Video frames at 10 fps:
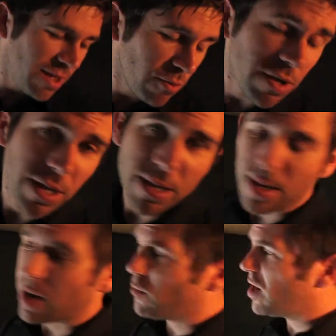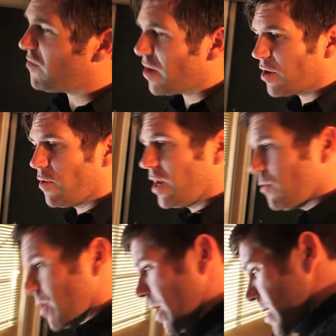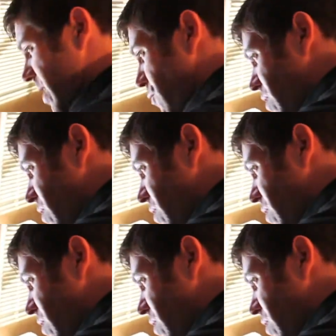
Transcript: Yeah, really. Whenever I go anywhere, guys, I